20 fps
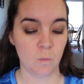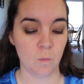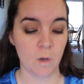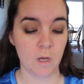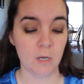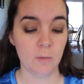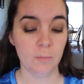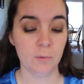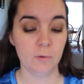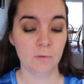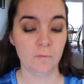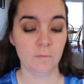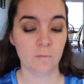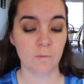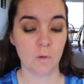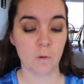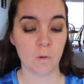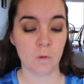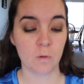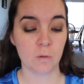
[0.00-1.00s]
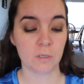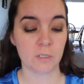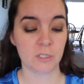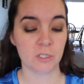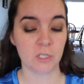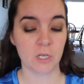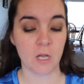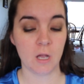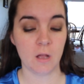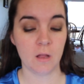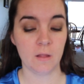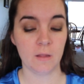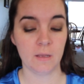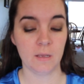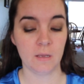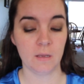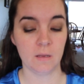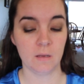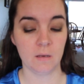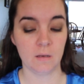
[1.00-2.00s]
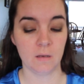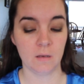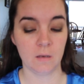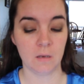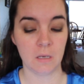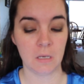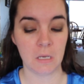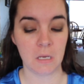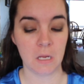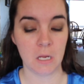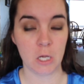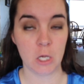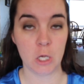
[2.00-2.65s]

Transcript: Waterproof Kohl Kajal in